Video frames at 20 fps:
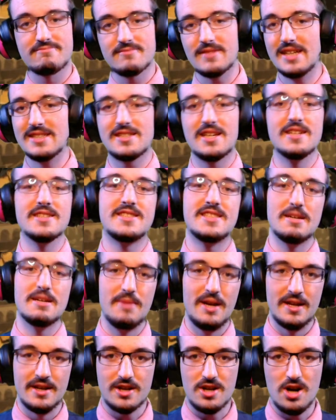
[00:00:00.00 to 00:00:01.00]
it's gonna send
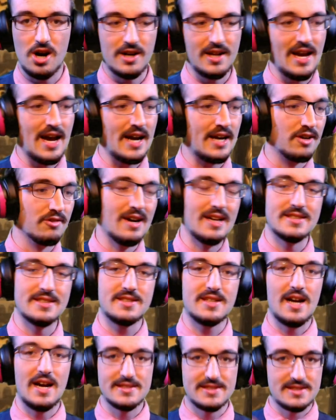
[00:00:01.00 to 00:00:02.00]
me into cardiac
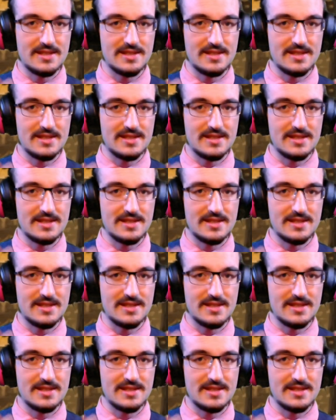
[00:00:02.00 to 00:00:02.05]
arrest, guys.